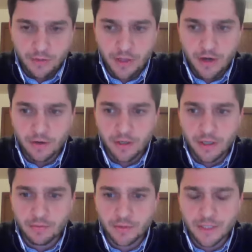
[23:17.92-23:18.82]
care
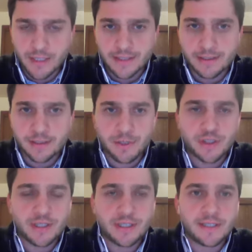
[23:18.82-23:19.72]
in Wisconsin,
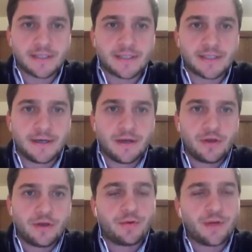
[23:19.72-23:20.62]
especially since
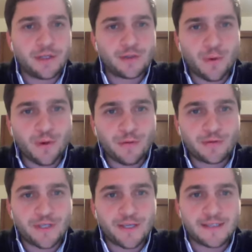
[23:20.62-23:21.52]
it's one of
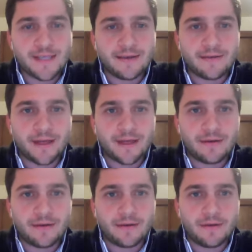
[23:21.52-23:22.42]
those things that
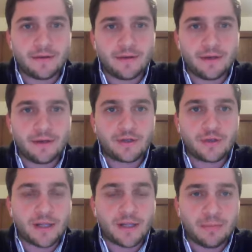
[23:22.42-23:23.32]
it
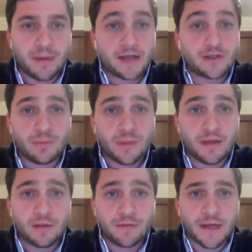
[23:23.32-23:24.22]
directly impacts so
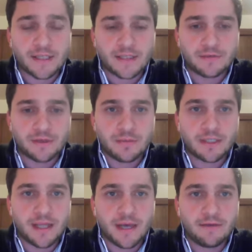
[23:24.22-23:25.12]
many other facets of
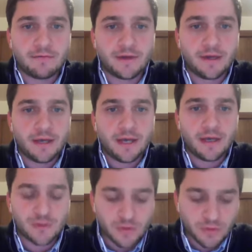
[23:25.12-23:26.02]
somebody's life, and
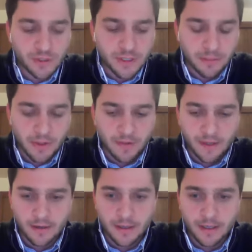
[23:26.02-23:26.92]
it is certainly something that